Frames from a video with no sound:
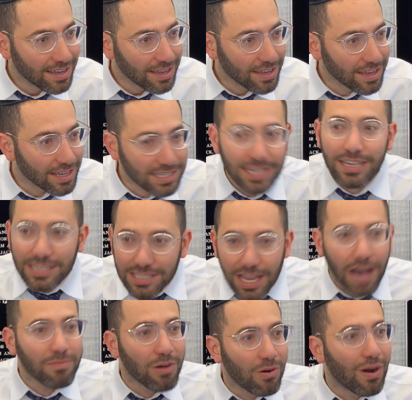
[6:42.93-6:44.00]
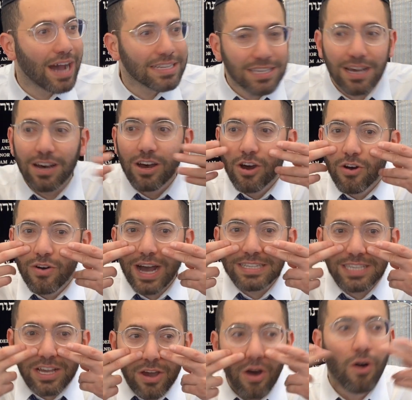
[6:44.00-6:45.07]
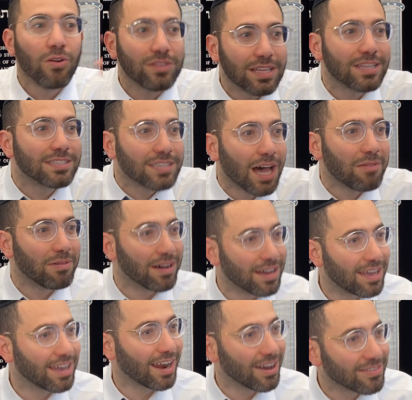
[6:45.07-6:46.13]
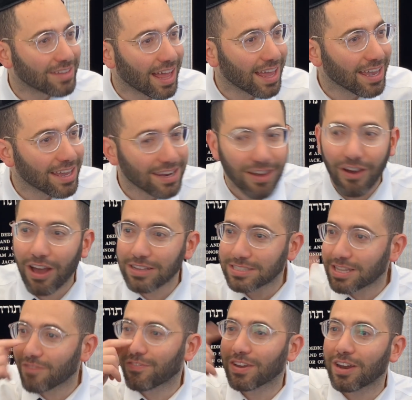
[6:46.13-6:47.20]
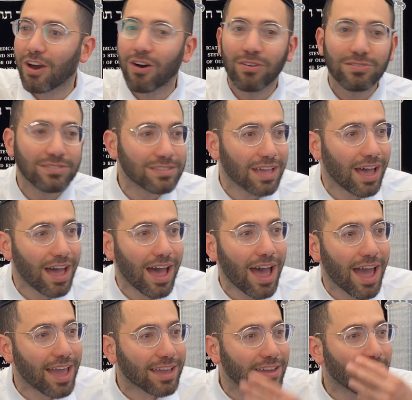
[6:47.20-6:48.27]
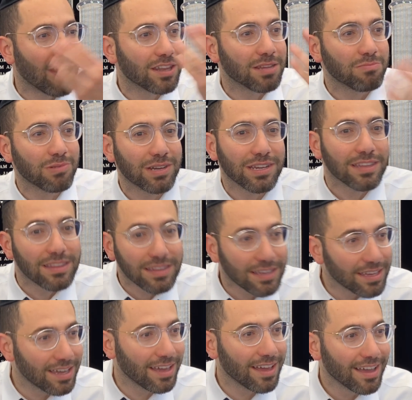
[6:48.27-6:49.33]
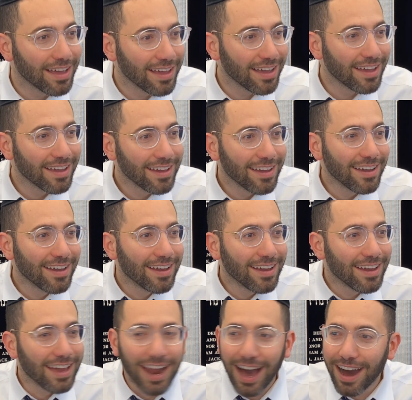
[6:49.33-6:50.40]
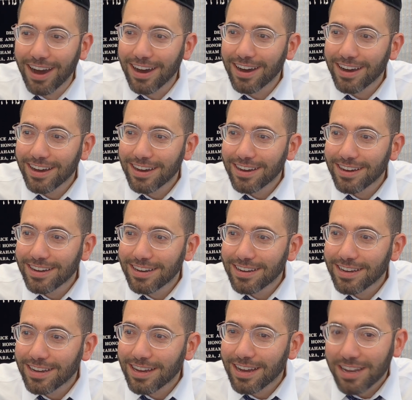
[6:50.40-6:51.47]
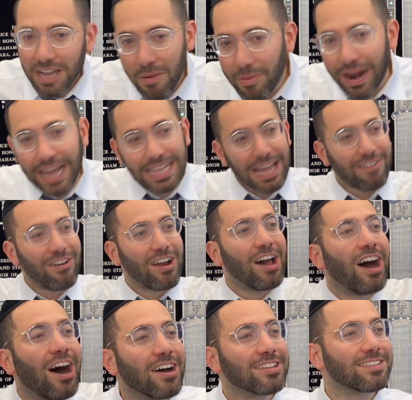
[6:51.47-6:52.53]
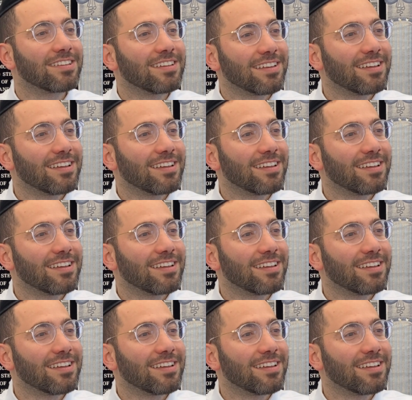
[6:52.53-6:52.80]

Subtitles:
It's in the summer. Who has a cold in the summer? You know, I'm telling you, a stuffy nose. I can hardly breathe. You know? Kaparat davaron.